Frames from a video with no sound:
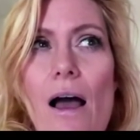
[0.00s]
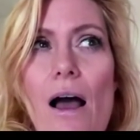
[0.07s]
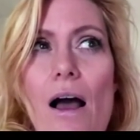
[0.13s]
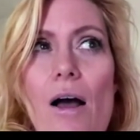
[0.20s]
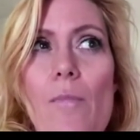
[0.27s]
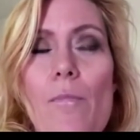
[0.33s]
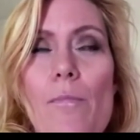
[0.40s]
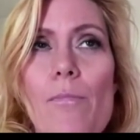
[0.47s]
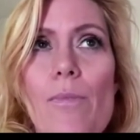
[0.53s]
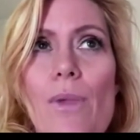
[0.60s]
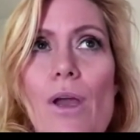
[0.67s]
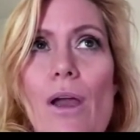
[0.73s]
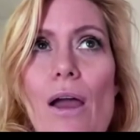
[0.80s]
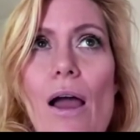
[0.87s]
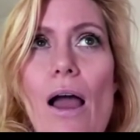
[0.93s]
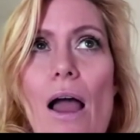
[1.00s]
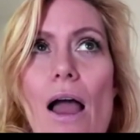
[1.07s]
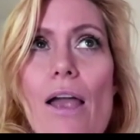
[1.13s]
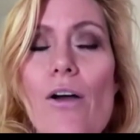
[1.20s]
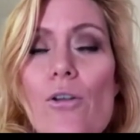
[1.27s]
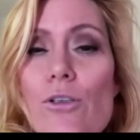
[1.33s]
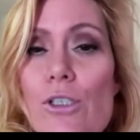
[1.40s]

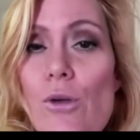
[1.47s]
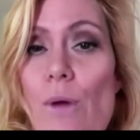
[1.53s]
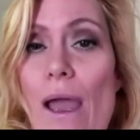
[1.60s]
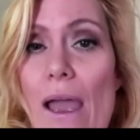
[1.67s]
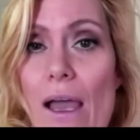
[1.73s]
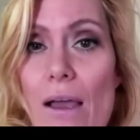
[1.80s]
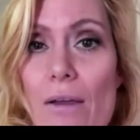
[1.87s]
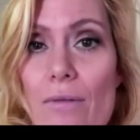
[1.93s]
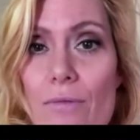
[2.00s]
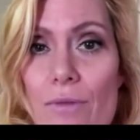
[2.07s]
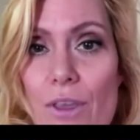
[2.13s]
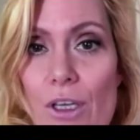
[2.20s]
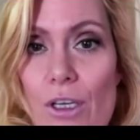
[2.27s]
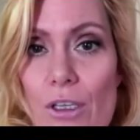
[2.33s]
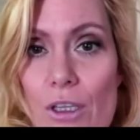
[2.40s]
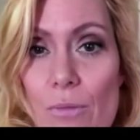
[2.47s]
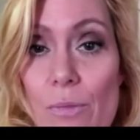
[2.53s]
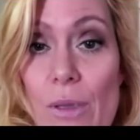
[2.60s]
I also have the